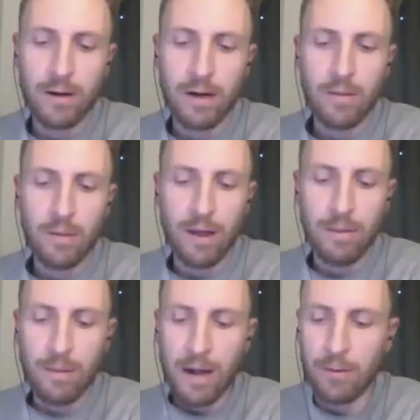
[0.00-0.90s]
I remember that,
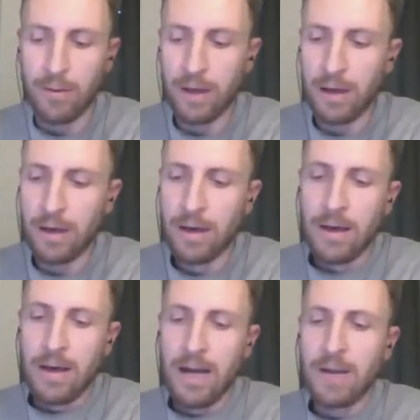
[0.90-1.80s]
but I don't think
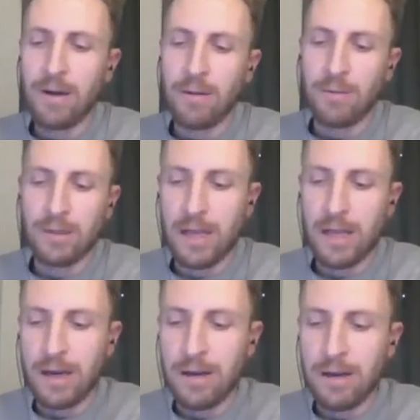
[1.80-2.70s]
anybody was
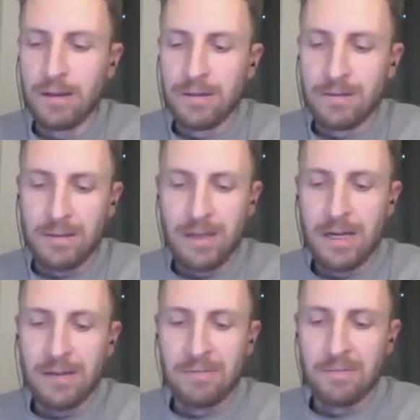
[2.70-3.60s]
like,
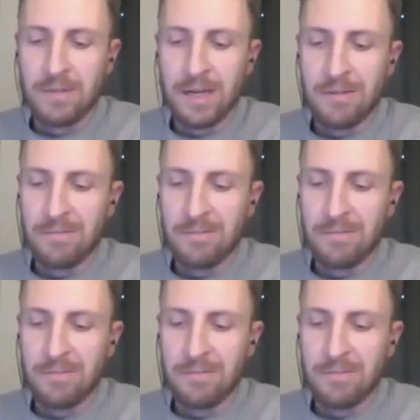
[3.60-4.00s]
the